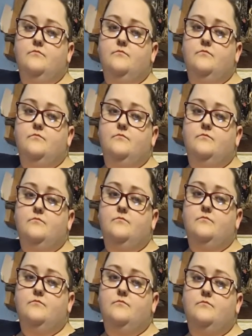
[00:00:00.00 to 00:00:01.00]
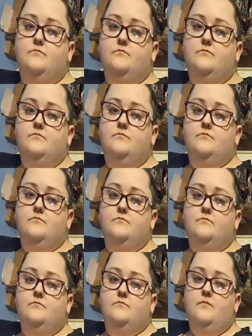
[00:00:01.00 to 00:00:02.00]

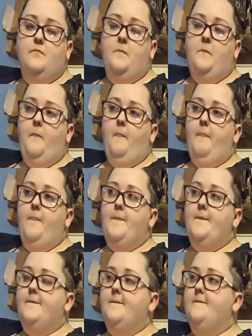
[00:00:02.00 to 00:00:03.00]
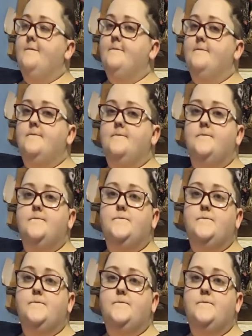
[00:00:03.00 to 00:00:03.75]
(not speaking)